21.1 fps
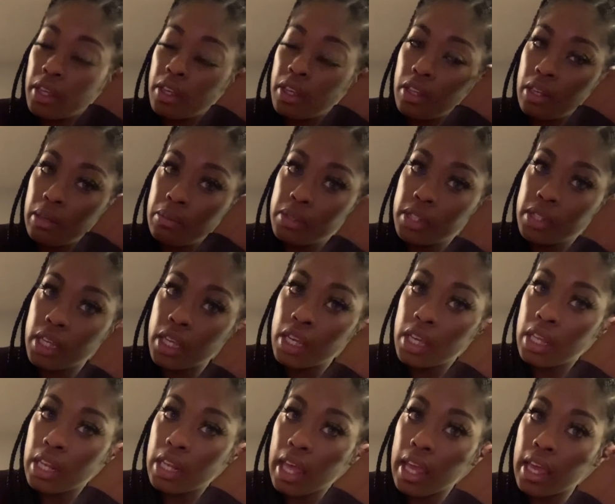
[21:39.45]
You know what I'm
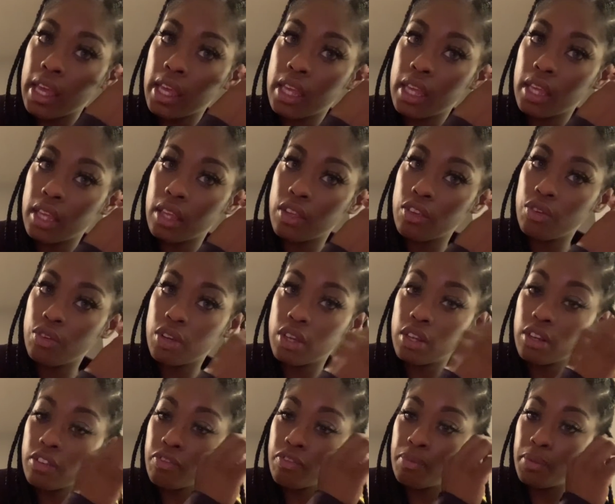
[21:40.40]
saying? Like, you could
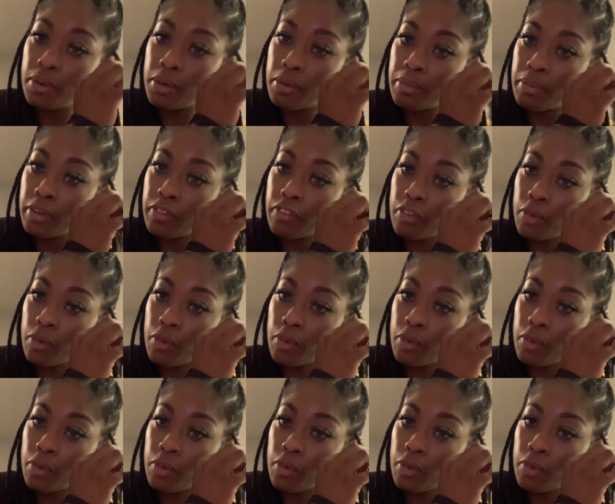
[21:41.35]
have booked me for